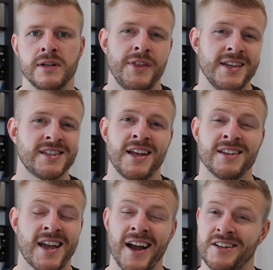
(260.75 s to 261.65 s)
These
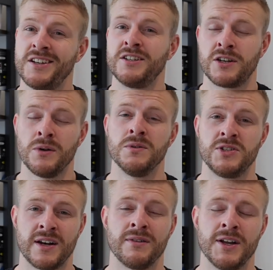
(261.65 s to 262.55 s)
things actually don't
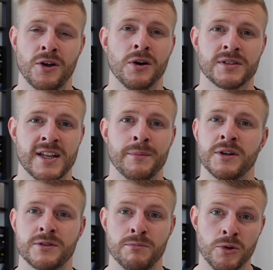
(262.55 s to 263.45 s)
generally cost that
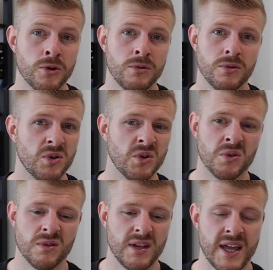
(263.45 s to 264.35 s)
much more,
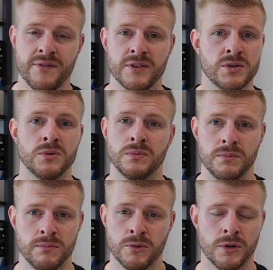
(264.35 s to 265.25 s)
or if at all
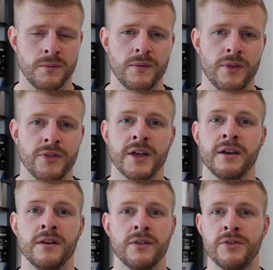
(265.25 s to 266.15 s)
more,
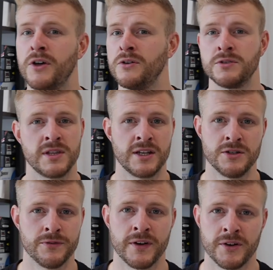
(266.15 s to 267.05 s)
than those things
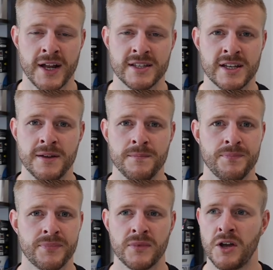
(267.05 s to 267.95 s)
you'll find on Etsy.
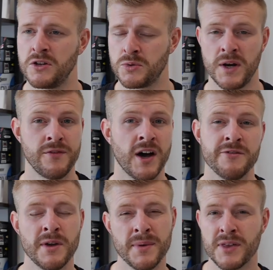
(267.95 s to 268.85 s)
You know, 25,
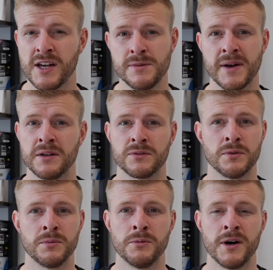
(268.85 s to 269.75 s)
maybe £30 for
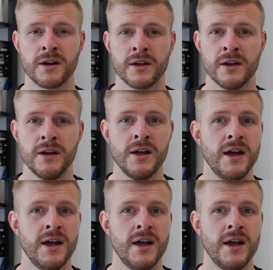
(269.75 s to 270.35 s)
a ball marker.